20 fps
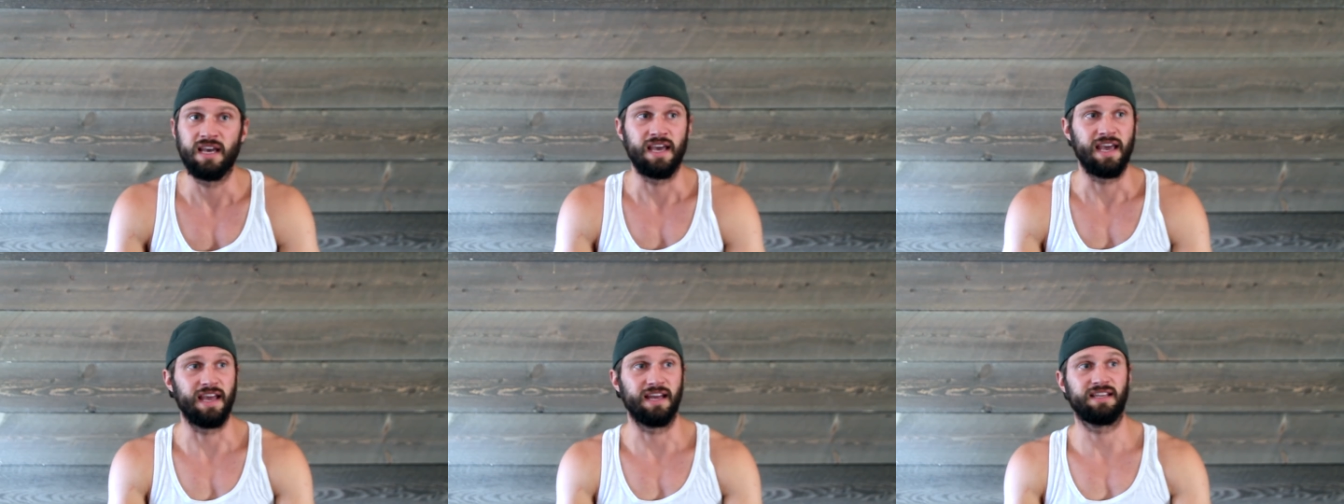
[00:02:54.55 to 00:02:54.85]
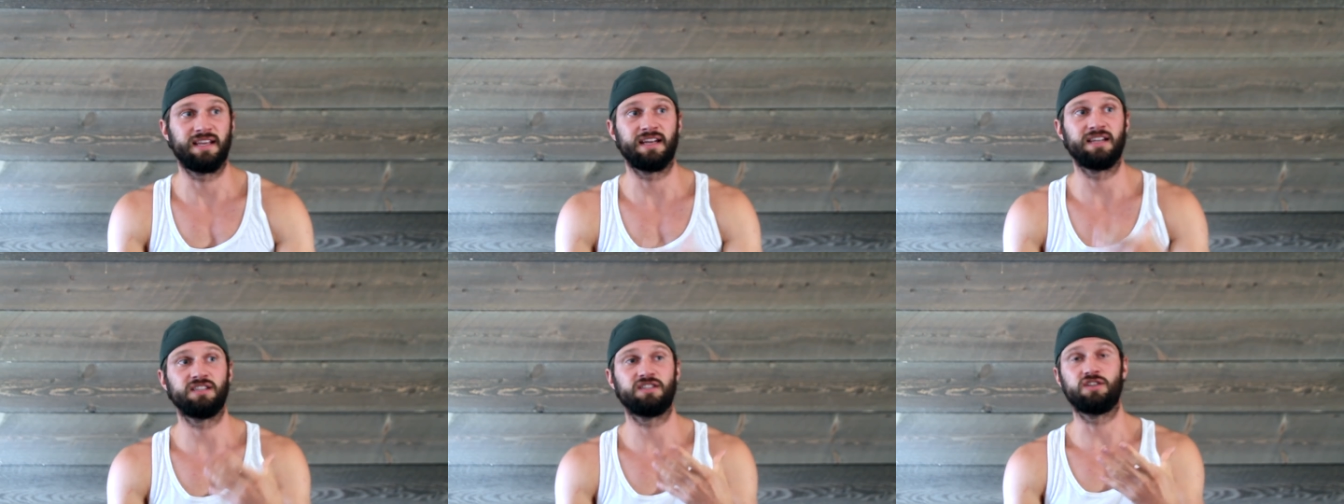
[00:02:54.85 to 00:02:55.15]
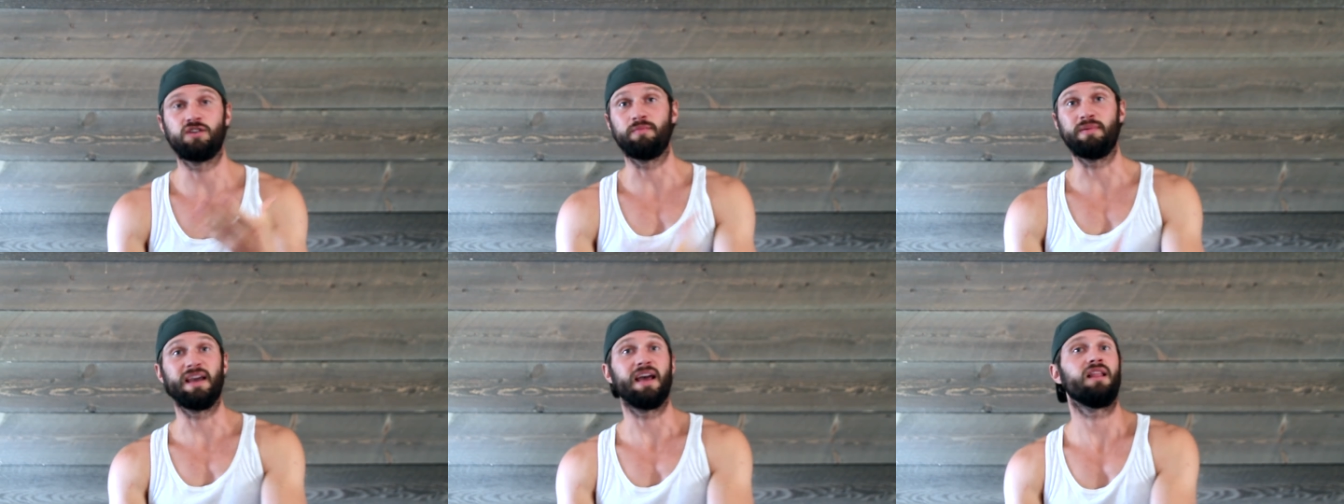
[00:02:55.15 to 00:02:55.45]
It tends
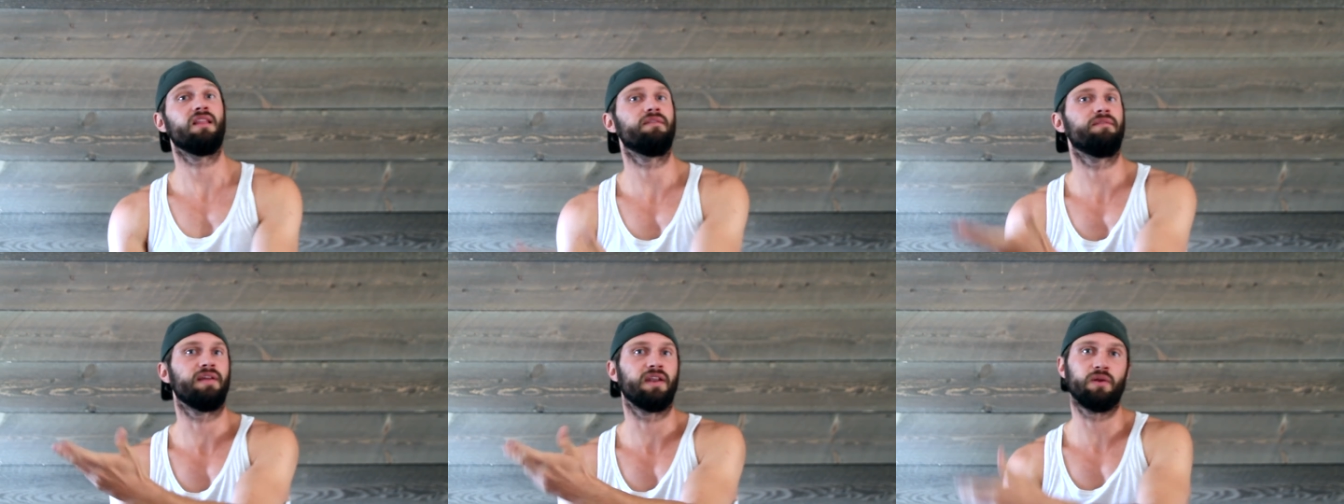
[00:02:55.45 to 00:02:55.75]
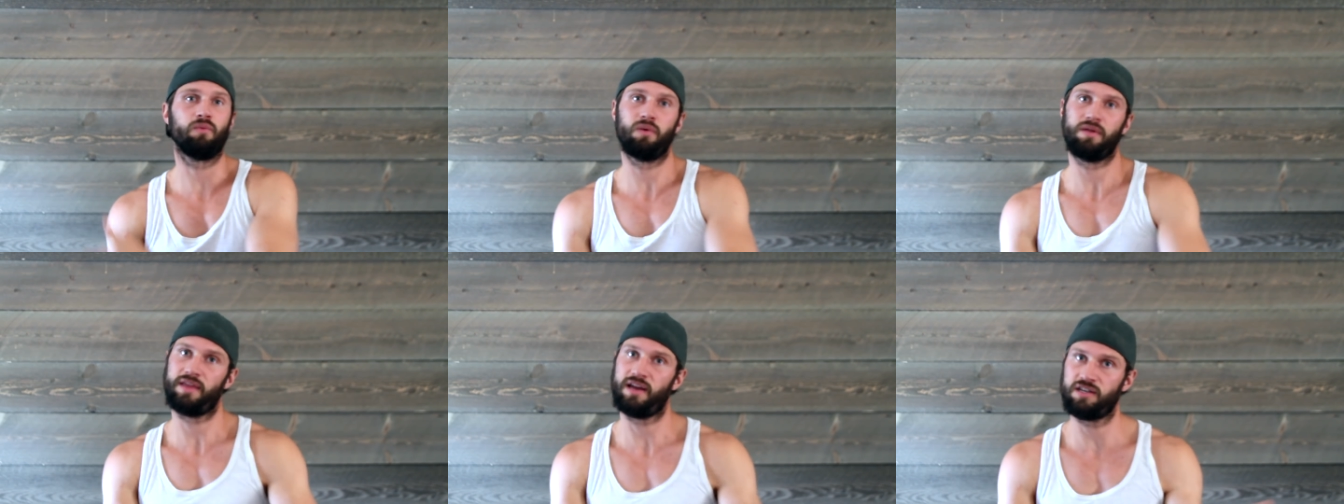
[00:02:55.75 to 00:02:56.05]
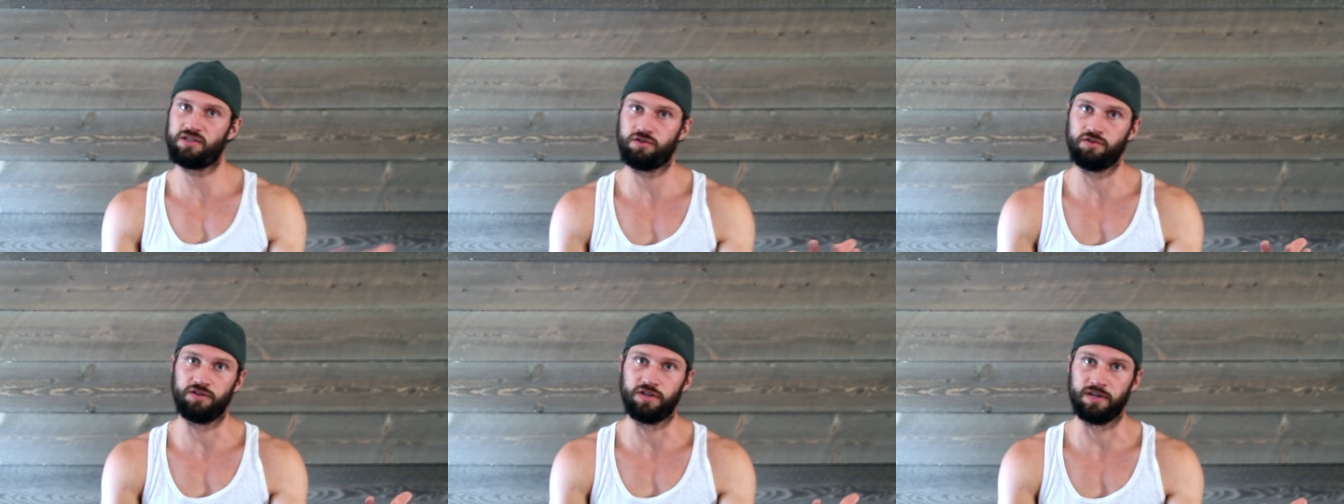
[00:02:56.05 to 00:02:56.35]
to be elevated with
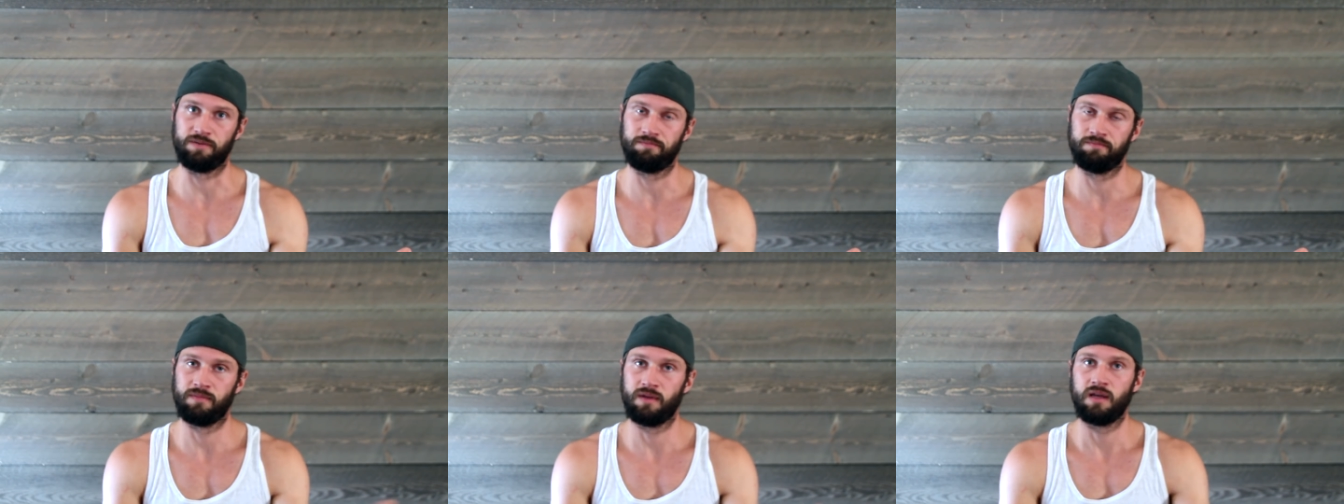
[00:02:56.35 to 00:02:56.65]
estrogen.